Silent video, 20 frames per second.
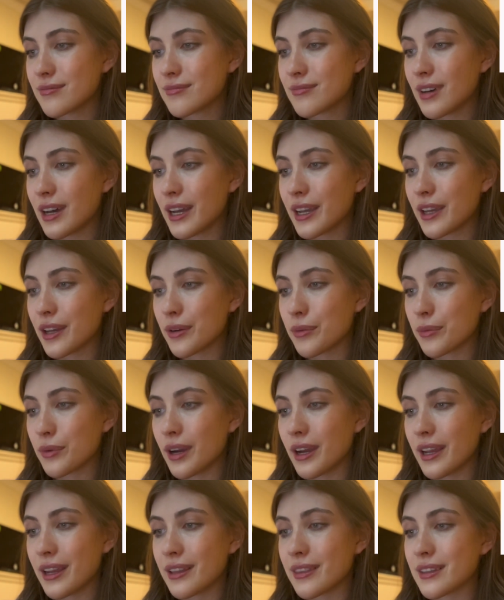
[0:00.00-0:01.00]
I can
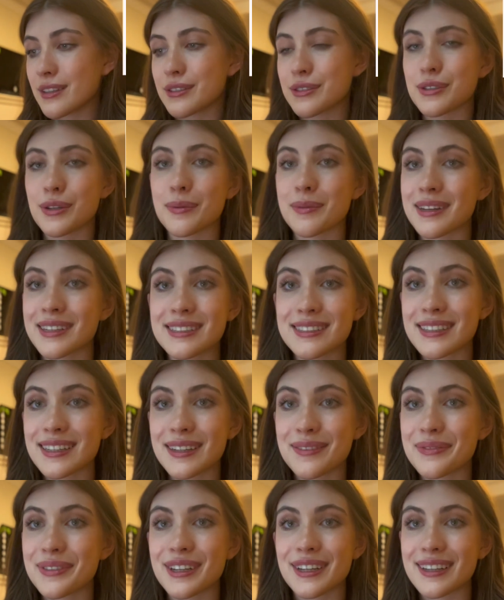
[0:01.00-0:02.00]
write. This is so messy
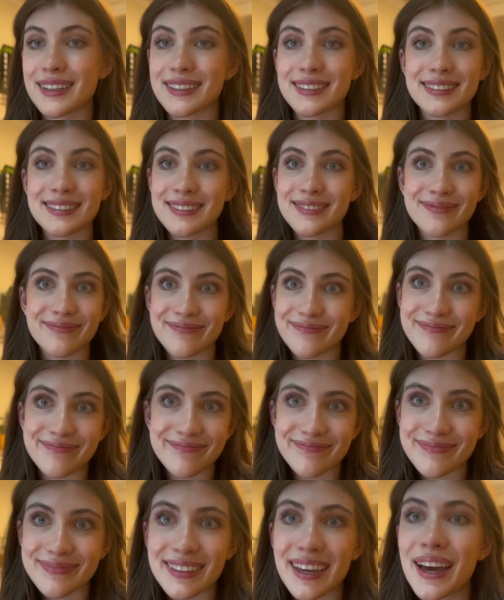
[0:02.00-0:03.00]
because
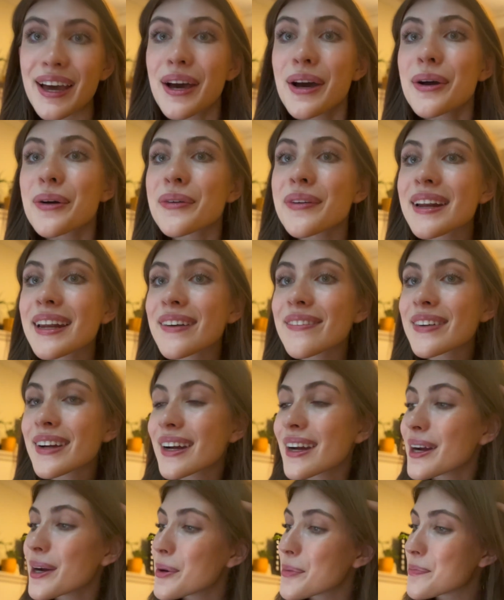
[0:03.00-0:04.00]

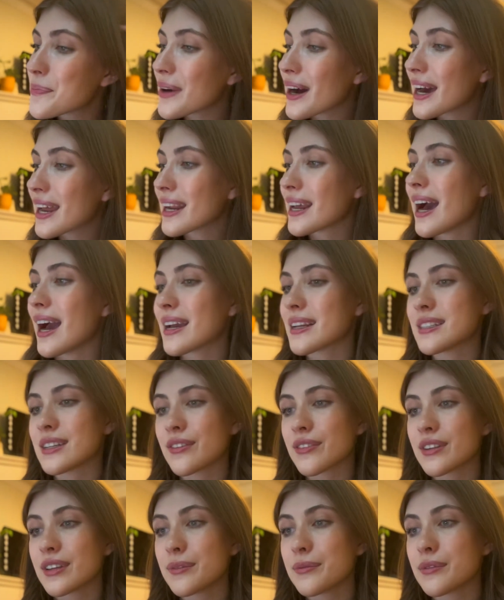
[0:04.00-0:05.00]
whatever, but I
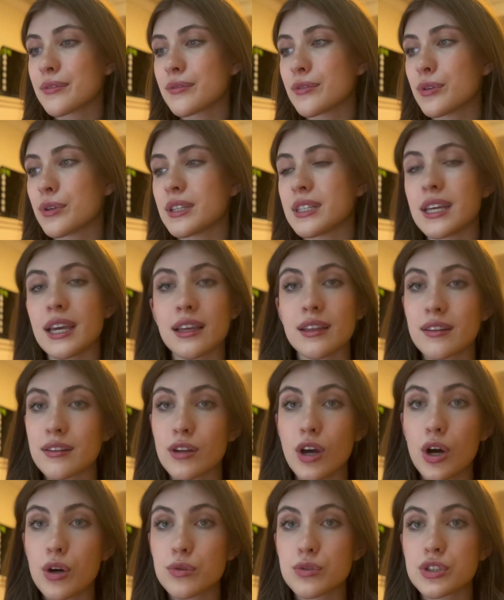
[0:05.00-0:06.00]
definitely, you can take
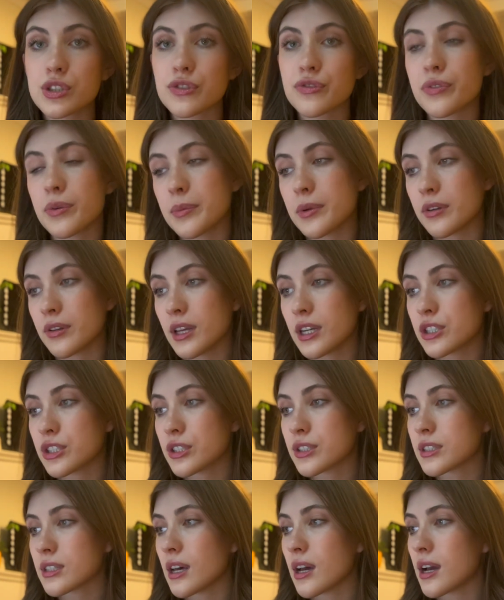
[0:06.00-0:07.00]
notes from your lecture
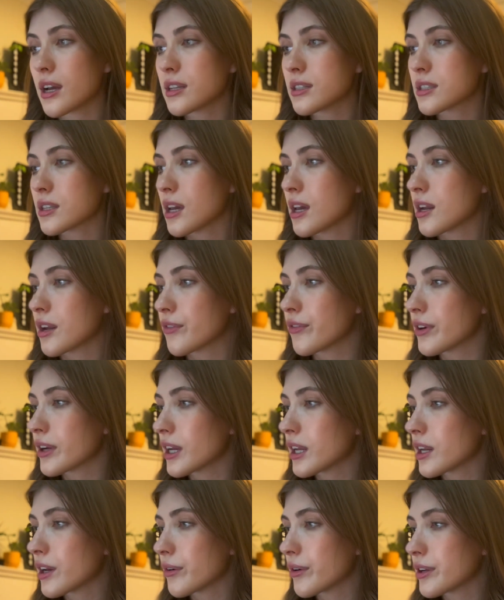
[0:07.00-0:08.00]
slides, and I
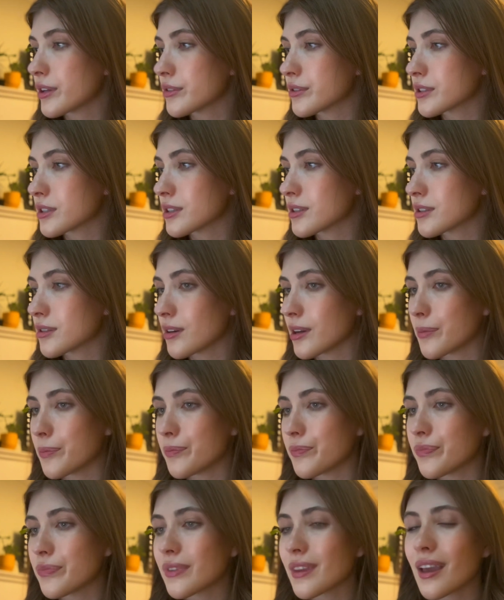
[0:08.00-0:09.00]
forget how I used to do
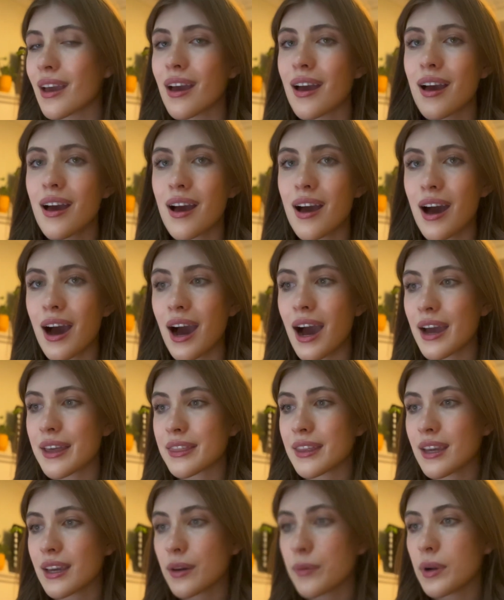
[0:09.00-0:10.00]
it. I
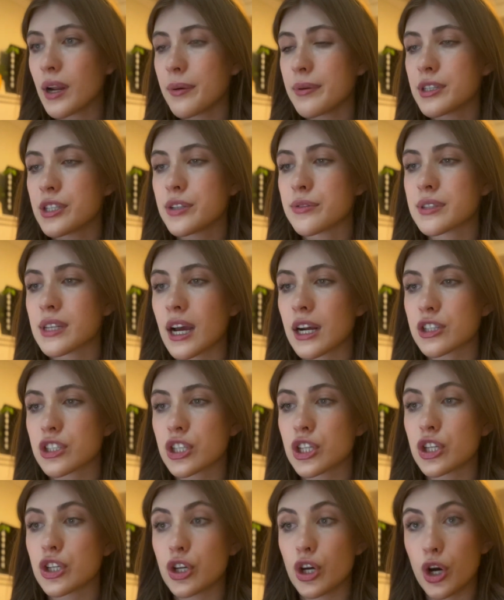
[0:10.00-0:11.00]
think what I would do is
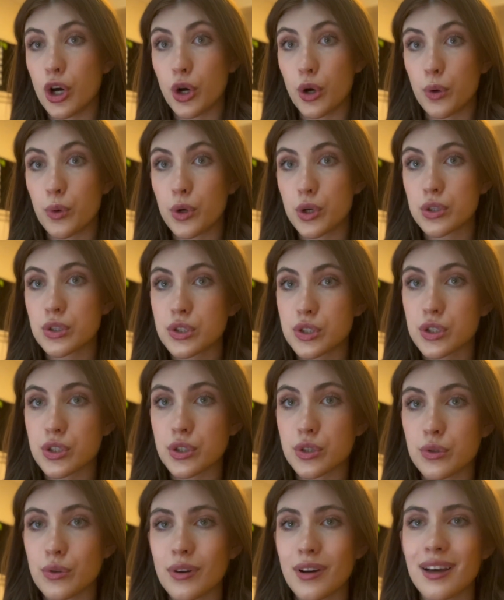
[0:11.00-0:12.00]
actually go
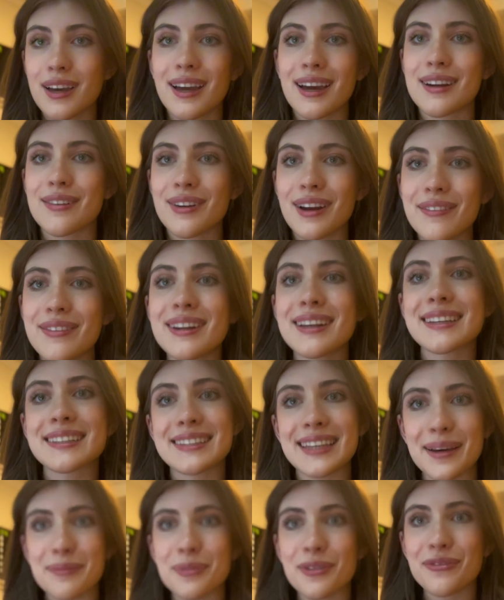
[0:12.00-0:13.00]
to, like, I don't have an
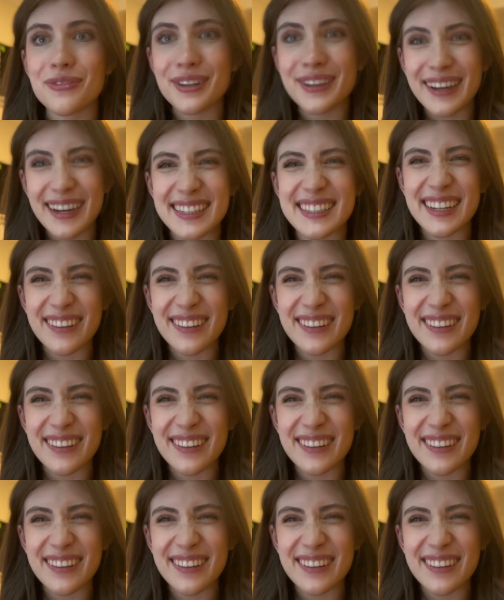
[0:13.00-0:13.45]
example for you guys.